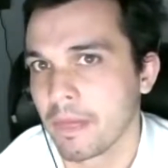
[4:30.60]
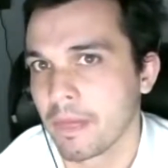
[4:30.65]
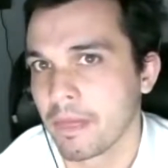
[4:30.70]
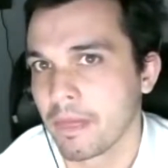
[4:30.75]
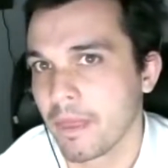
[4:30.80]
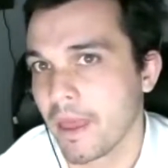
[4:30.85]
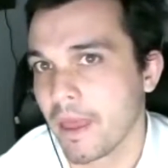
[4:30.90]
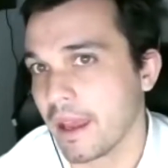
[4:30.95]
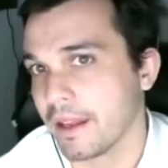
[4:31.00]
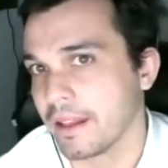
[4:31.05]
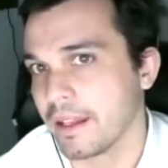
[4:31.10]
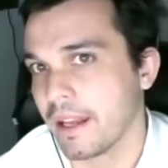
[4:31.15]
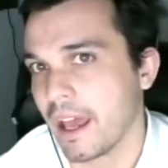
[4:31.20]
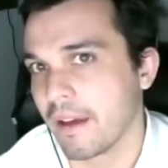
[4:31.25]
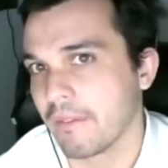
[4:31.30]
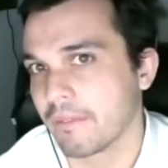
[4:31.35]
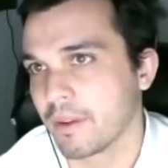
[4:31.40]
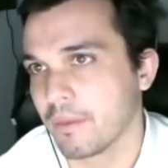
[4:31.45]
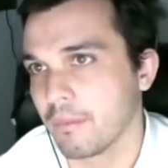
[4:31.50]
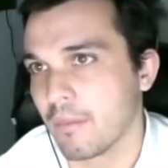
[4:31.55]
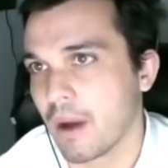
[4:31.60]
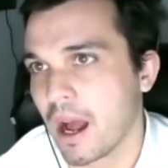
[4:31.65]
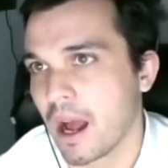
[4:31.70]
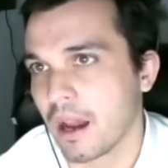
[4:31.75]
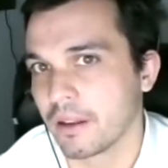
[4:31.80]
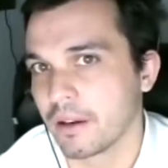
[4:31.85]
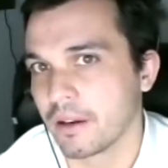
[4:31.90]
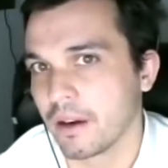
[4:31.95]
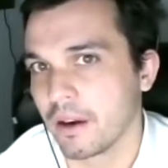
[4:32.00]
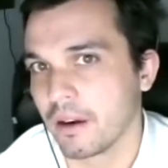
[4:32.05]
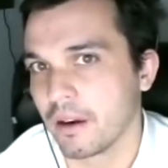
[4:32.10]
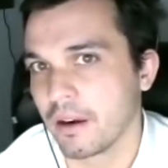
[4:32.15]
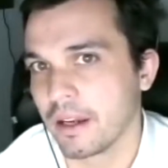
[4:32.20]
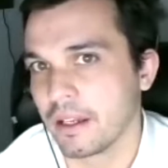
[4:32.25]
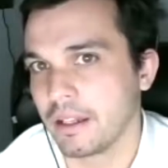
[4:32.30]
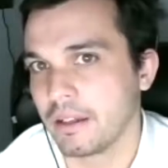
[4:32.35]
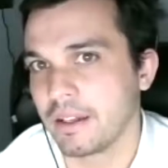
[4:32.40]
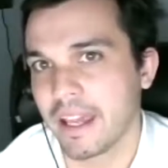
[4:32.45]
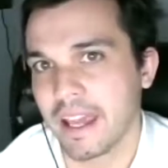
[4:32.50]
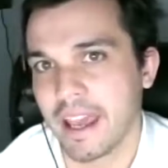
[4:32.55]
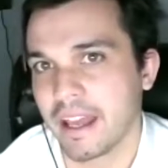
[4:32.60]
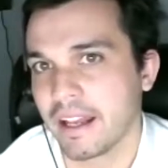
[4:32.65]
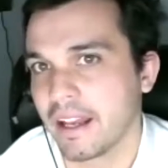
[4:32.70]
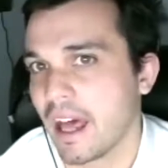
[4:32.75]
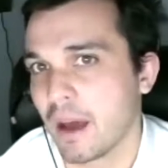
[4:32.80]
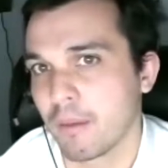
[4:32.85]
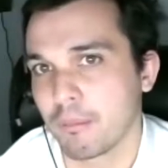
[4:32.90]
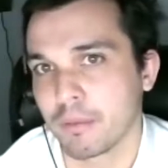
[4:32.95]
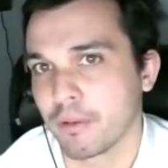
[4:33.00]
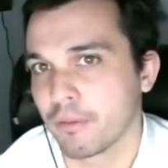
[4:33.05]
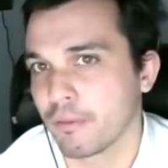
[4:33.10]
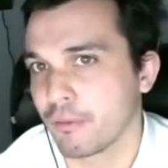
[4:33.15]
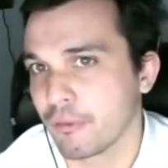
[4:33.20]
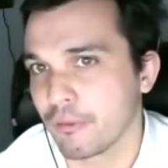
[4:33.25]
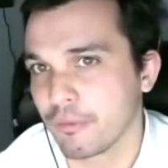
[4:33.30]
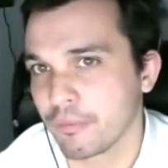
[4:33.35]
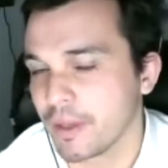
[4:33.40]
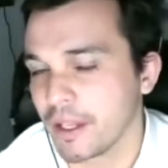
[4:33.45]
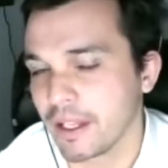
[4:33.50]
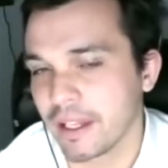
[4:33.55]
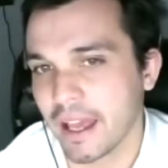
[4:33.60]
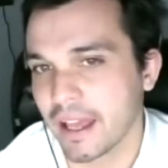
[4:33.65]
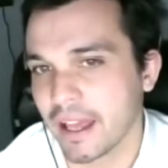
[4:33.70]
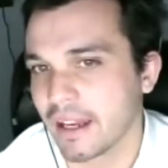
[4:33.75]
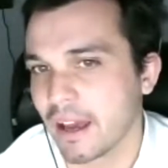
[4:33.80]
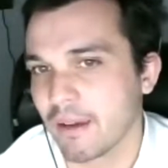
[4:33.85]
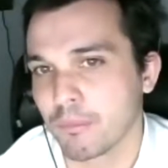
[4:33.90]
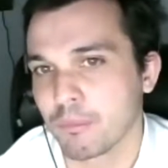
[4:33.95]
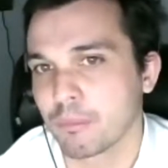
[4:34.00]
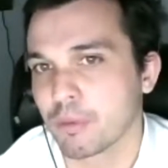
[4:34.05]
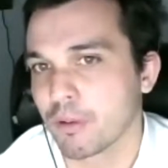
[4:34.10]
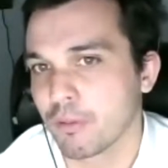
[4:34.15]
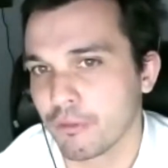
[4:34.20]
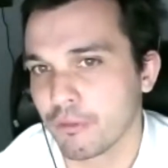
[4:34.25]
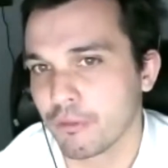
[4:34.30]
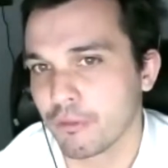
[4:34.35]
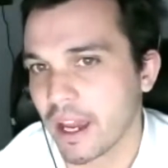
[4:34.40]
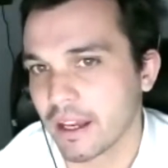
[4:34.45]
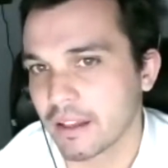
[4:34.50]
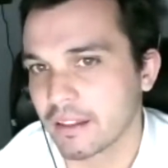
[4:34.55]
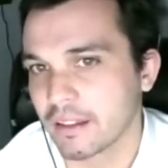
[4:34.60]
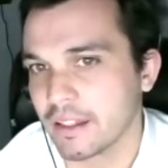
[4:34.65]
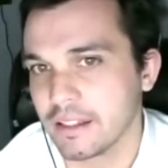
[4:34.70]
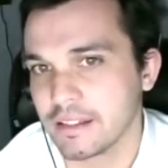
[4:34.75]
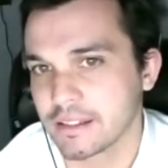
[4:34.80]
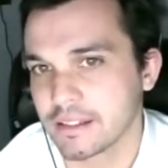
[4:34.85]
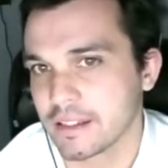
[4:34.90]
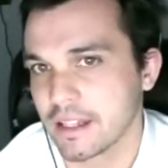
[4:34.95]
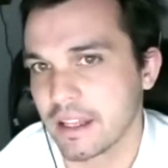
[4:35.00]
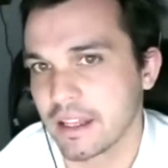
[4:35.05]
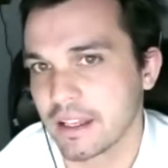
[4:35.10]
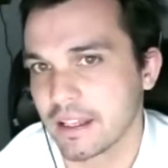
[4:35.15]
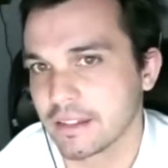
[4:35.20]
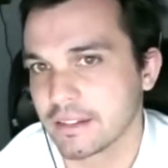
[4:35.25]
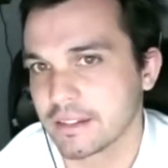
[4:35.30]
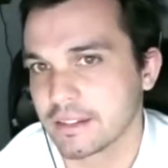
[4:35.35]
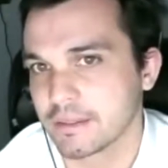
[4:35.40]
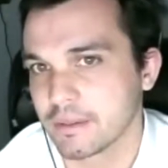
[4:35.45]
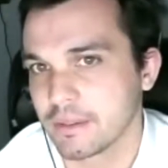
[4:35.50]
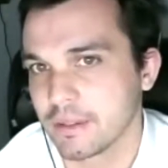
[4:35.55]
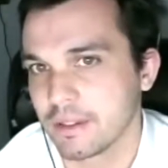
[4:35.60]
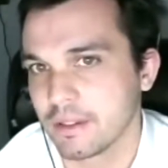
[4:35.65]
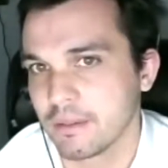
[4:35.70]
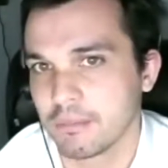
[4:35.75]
that you'd have to monitor, and you cannot perfect these things.